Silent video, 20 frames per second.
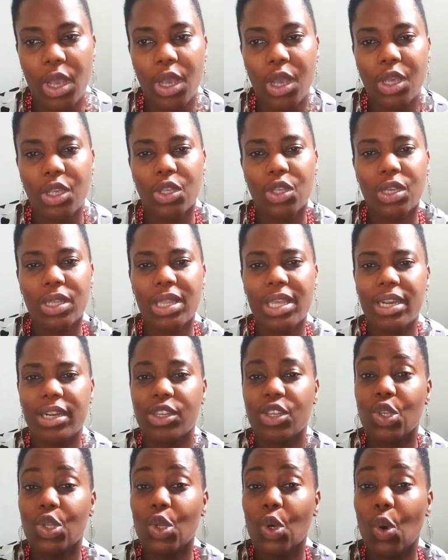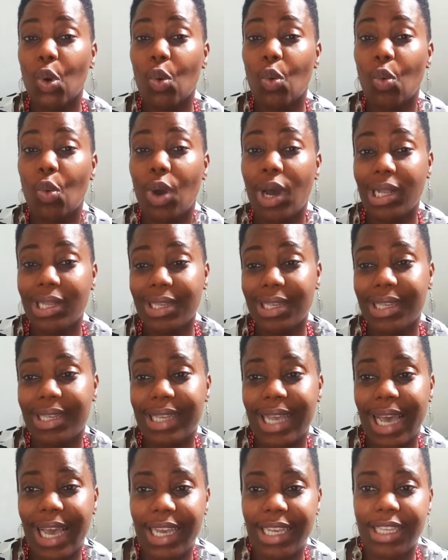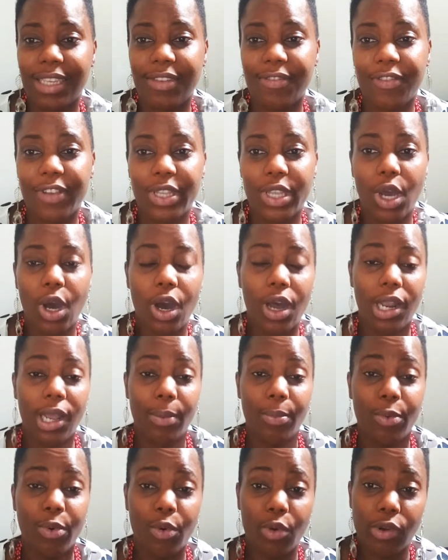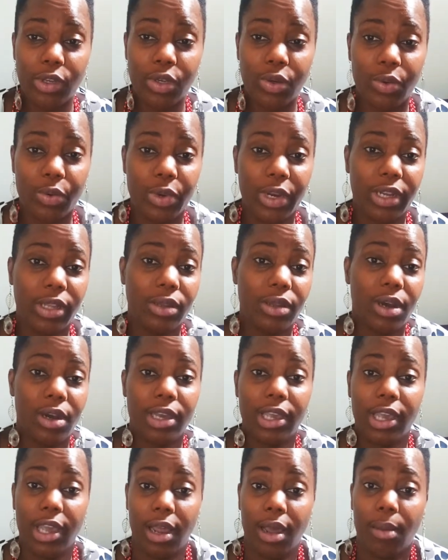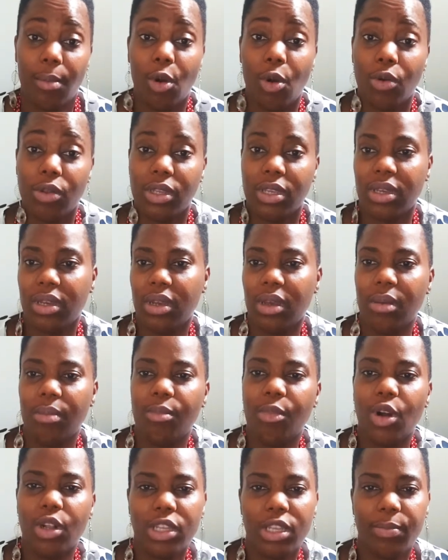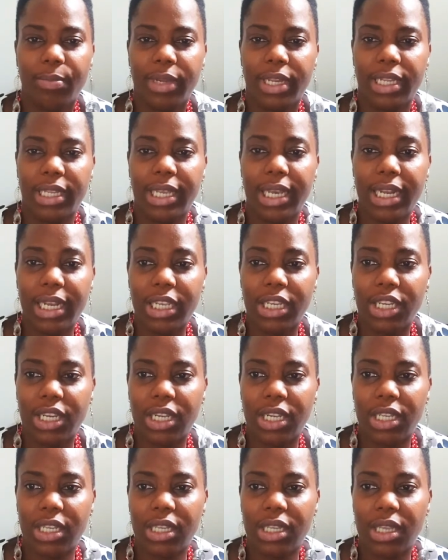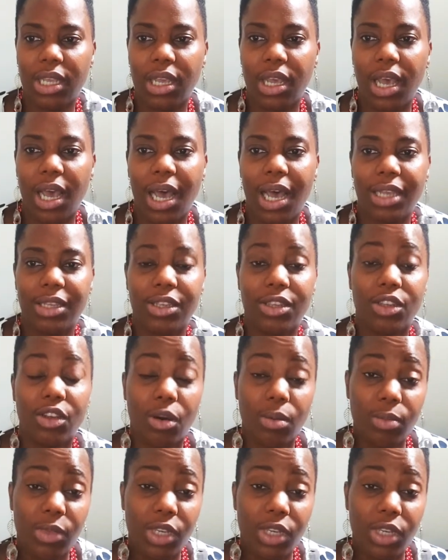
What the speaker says: So there's no one-size-fits-all approach when we're talking about multiple intelligence, as some